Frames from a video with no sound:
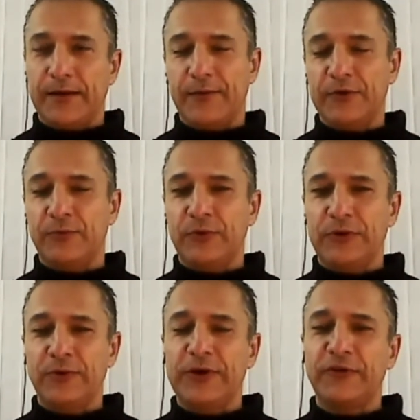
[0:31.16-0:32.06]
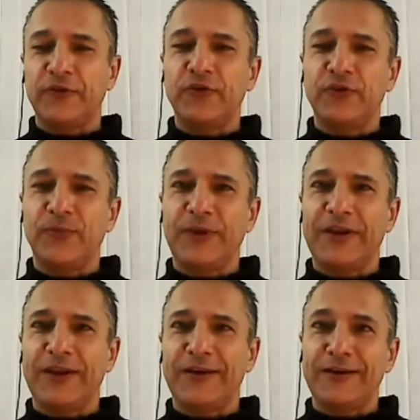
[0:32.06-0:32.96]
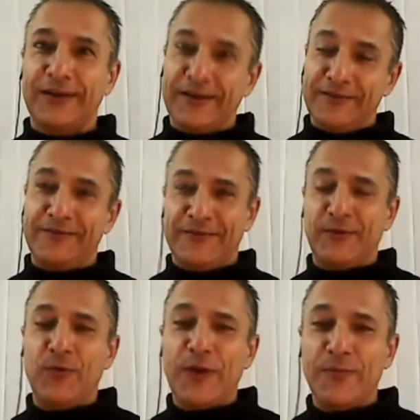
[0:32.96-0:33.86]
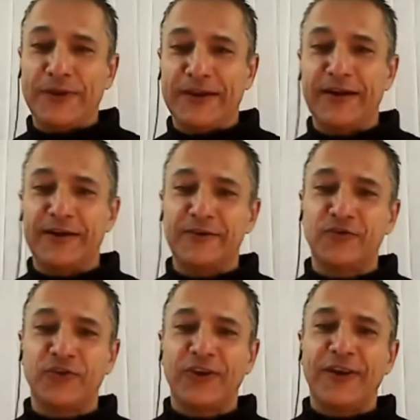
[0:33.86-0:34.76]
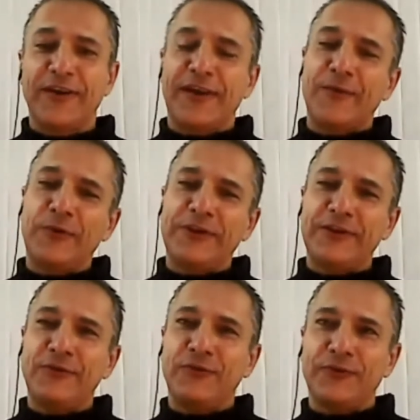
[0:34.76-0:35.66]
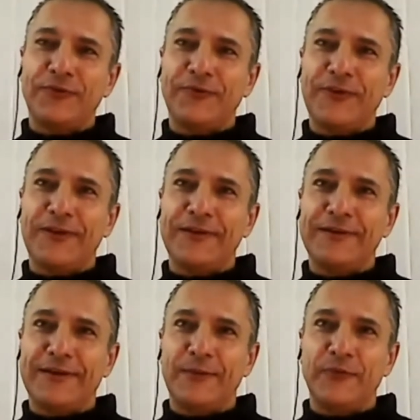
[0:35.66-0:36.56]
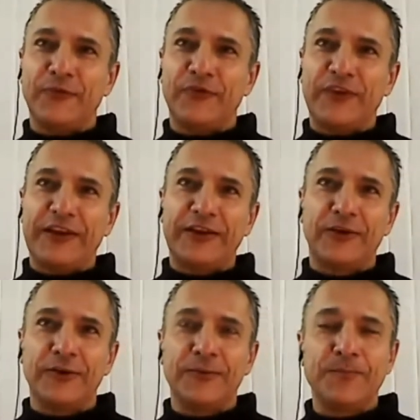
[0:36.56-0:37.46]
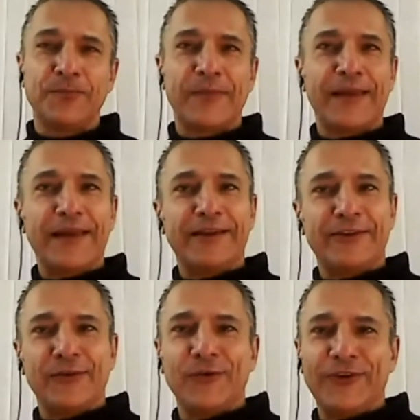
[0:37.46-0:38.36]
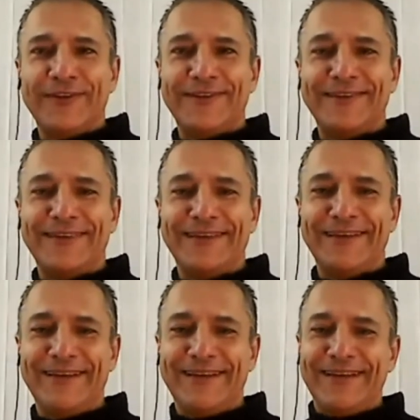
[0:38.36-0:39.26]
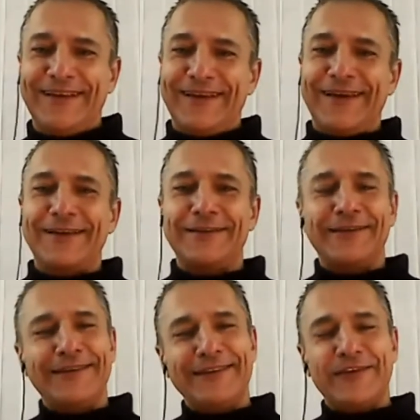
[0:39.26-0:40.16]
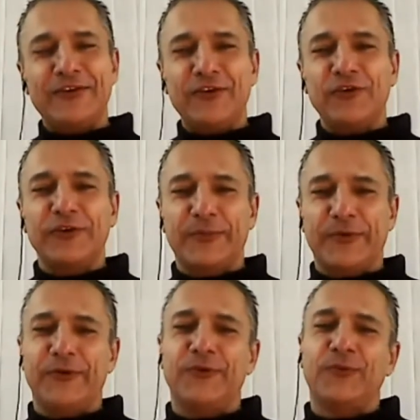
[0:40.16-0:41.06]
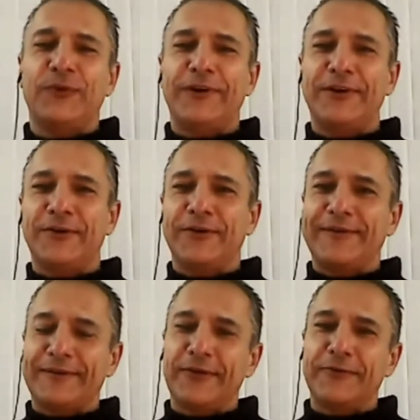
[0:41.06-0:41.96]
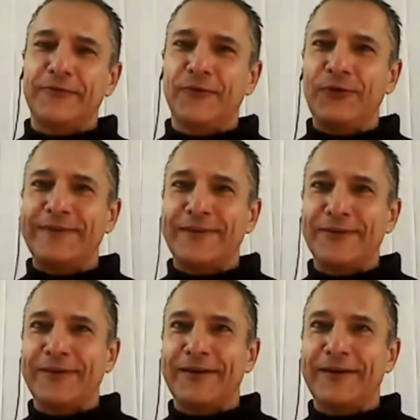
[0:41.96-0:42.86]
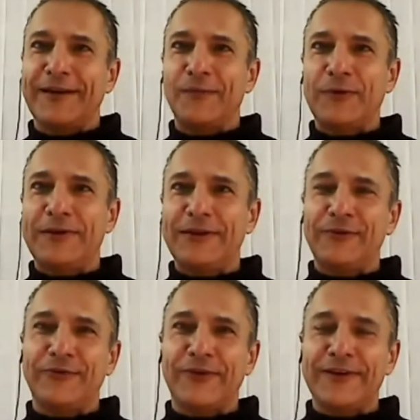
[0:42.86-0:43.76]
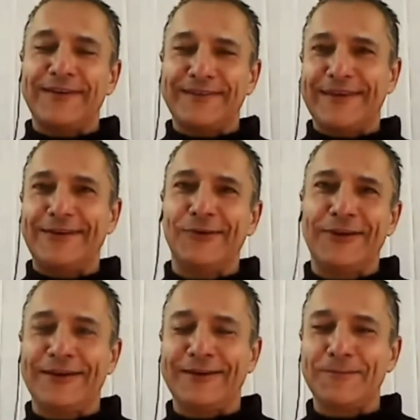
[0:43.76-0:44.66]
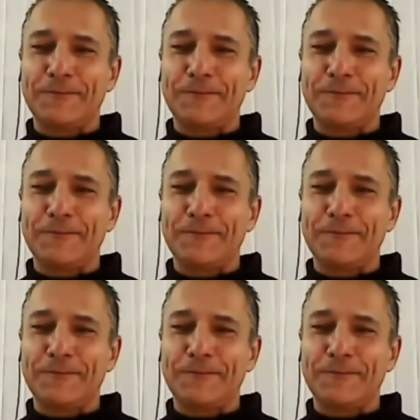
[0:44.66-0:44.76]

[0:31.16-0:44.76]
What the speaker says: We look at social media and the web at large, and we tend to sort of think in terms of signal and noise. And this is a traditional approach where, there's a lot of noise out there and we need to find the signal in it.